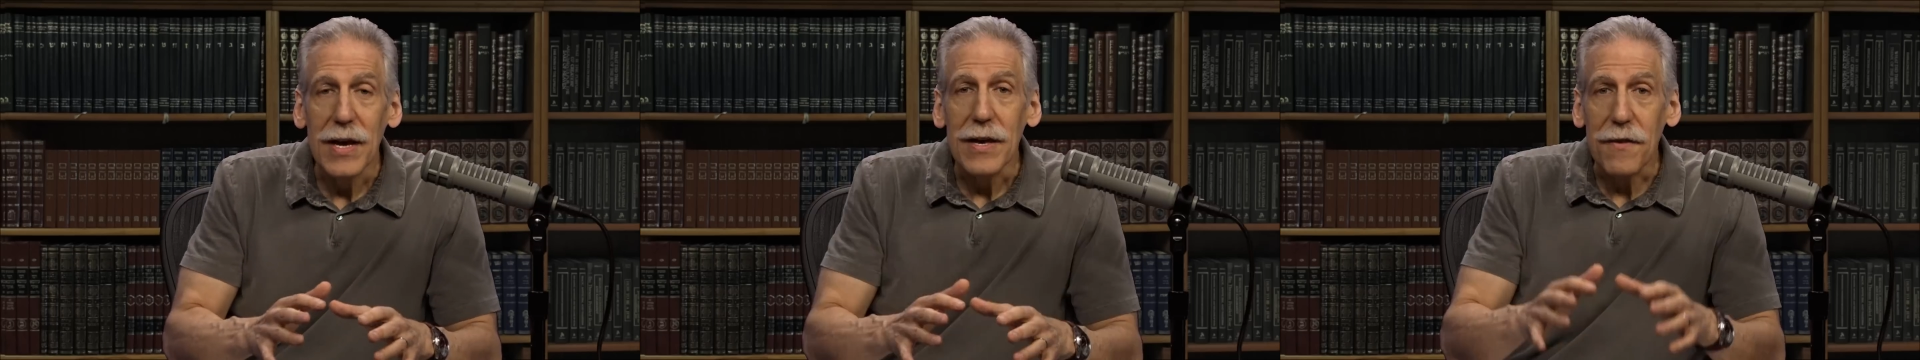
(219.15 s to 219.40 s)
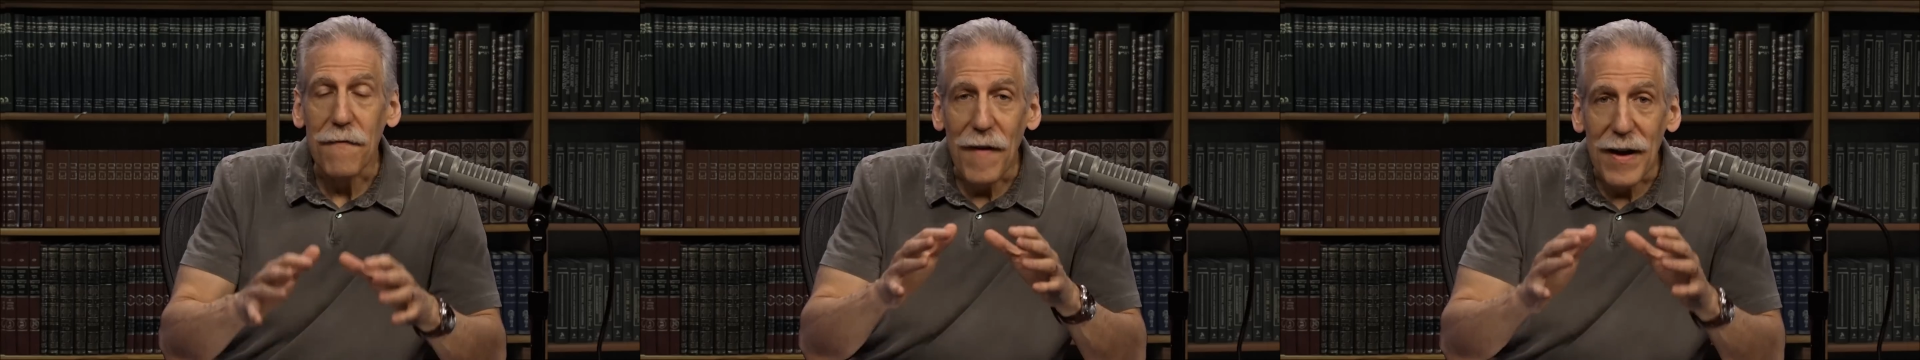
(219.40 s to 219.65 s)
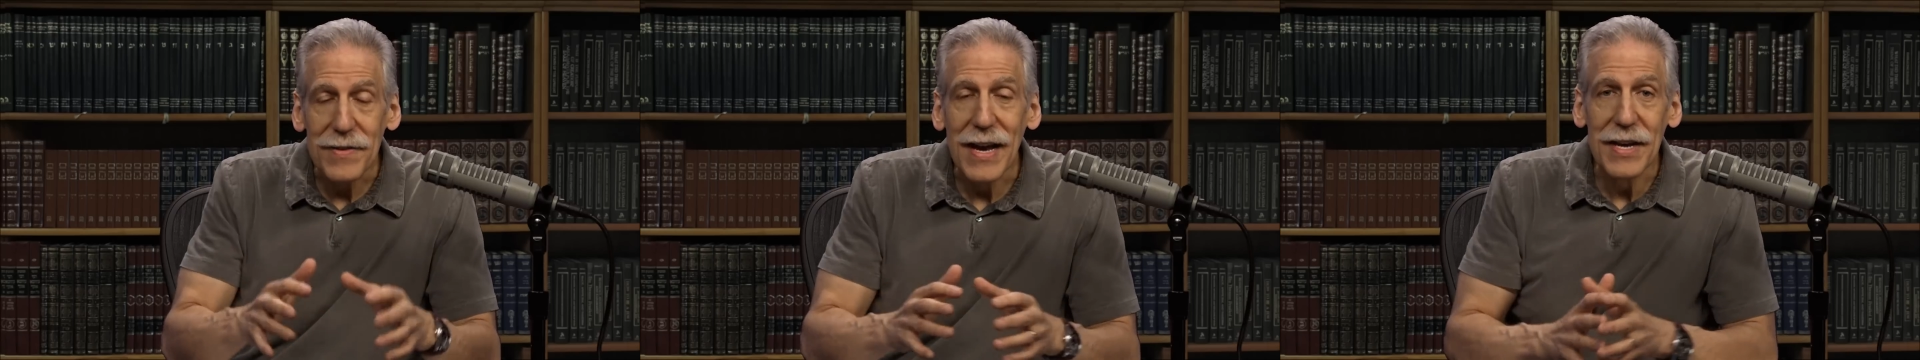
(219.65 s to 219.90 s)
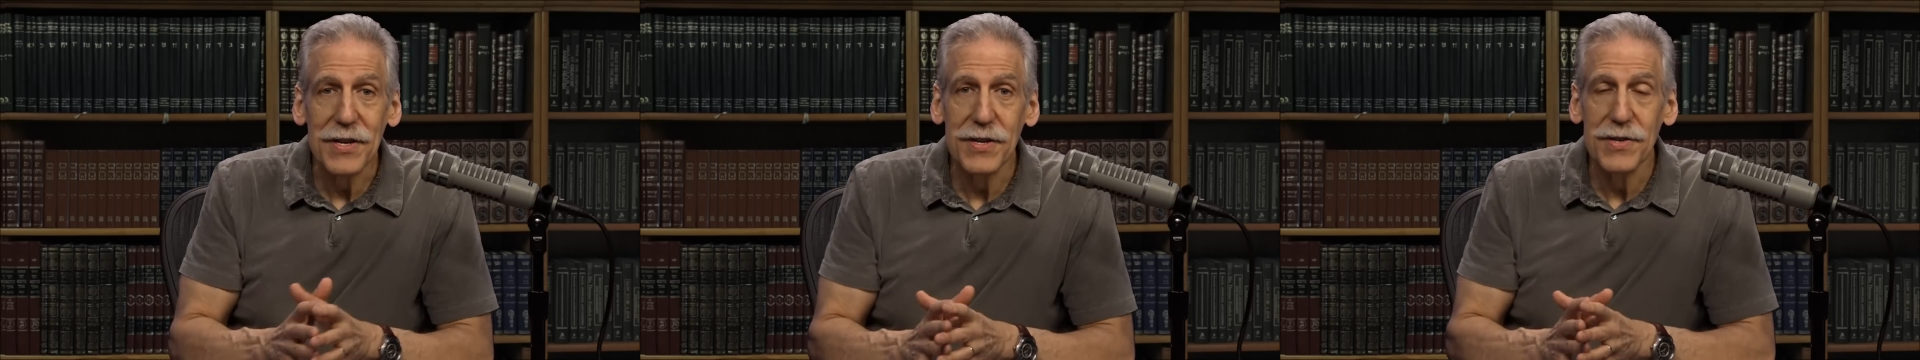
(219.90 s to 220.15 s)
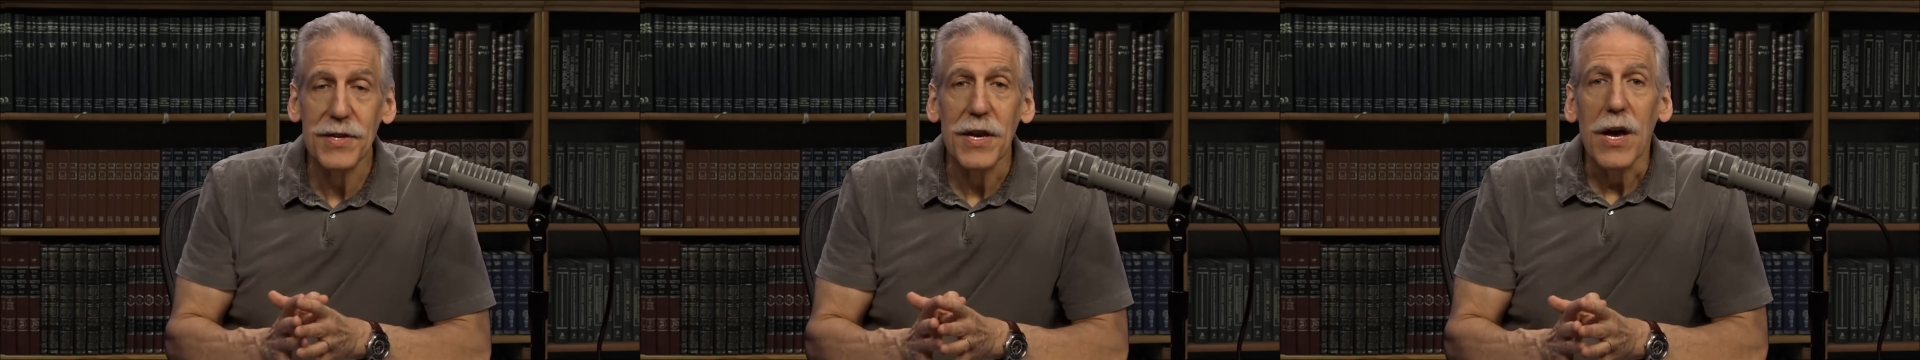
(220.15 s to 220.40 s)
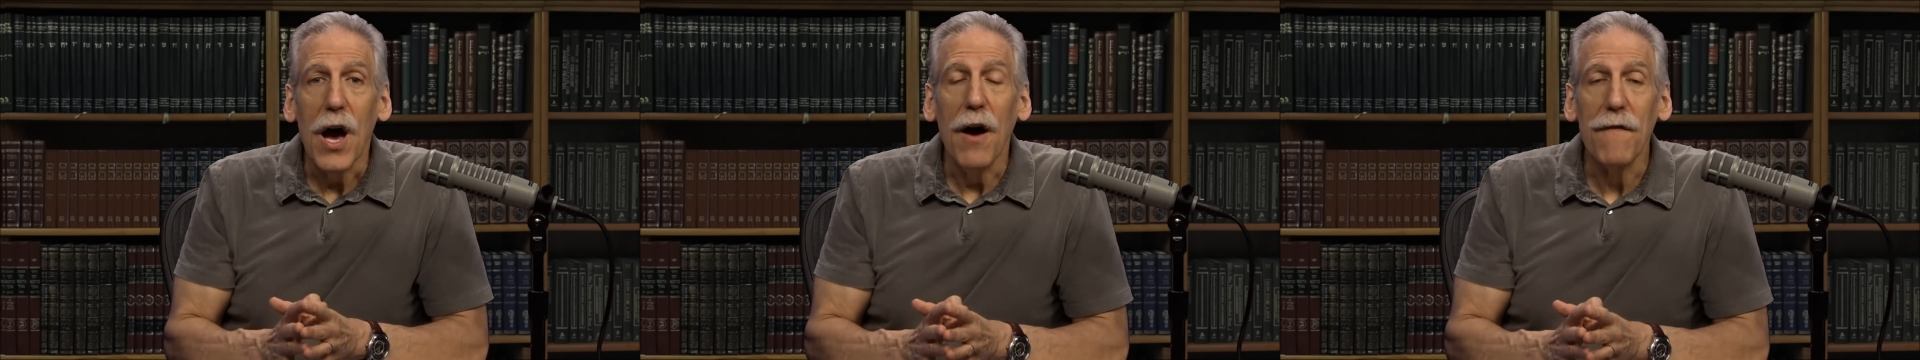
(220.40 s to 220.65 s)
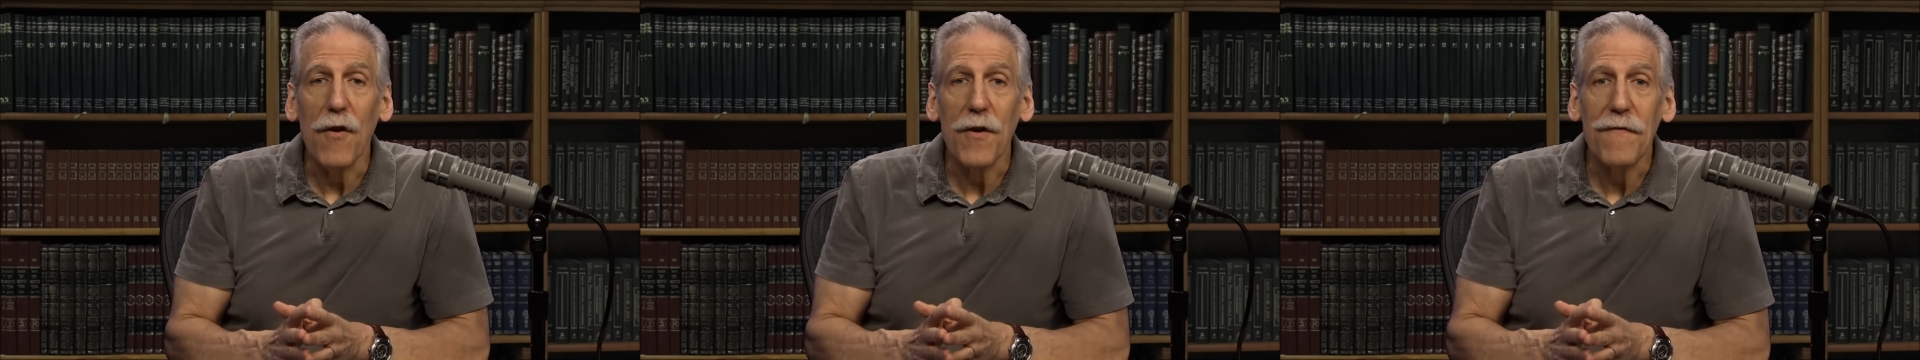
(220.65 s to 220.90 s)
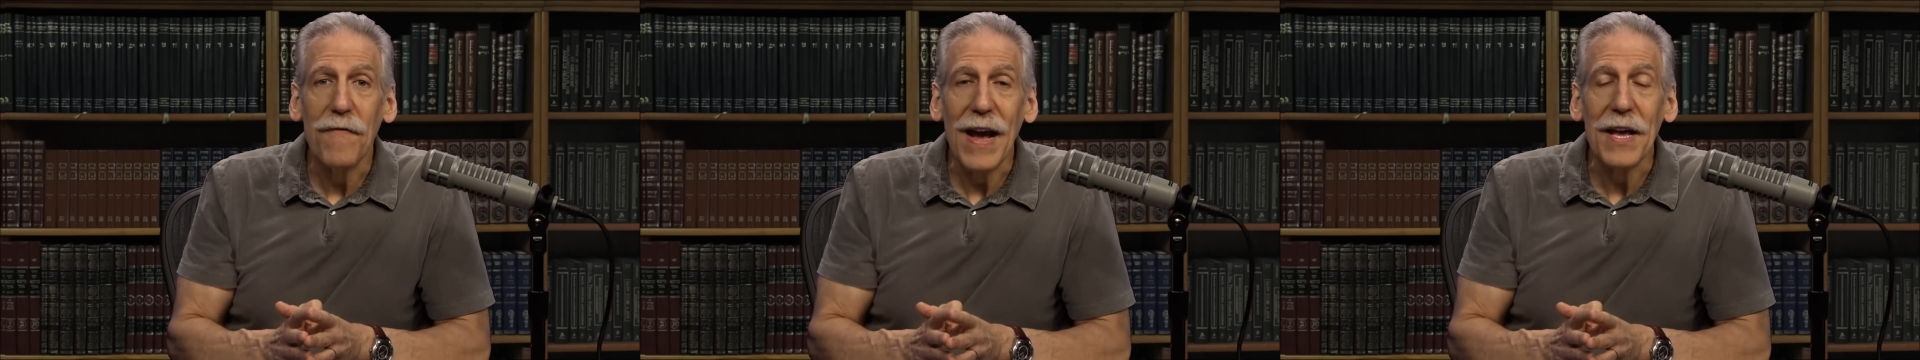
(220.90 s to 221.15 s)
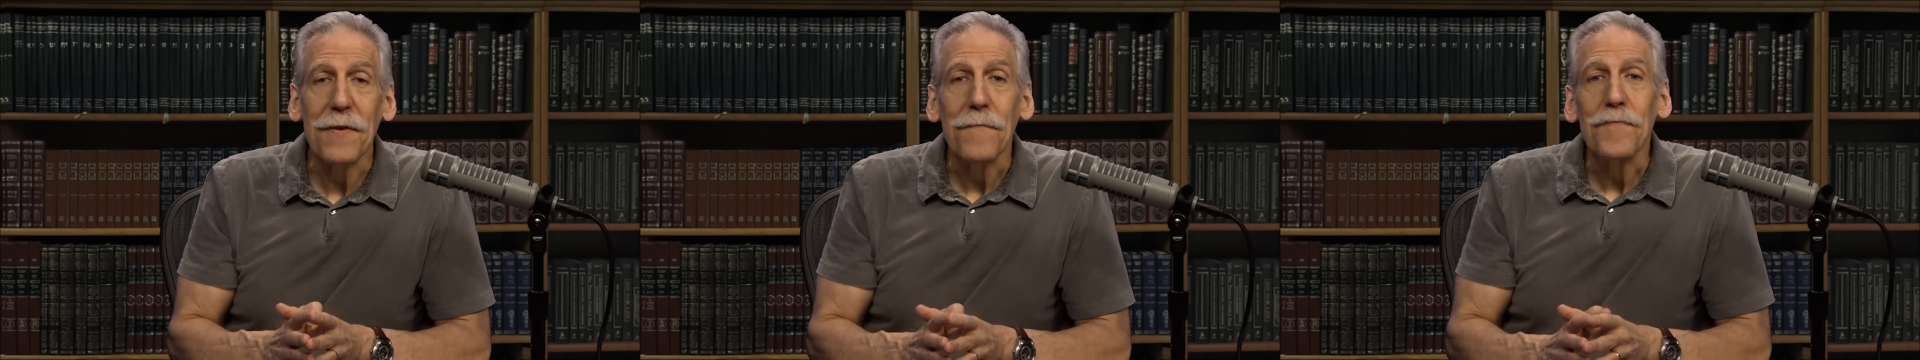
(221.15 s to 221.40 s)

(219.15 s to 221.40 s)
the foundations of our faith.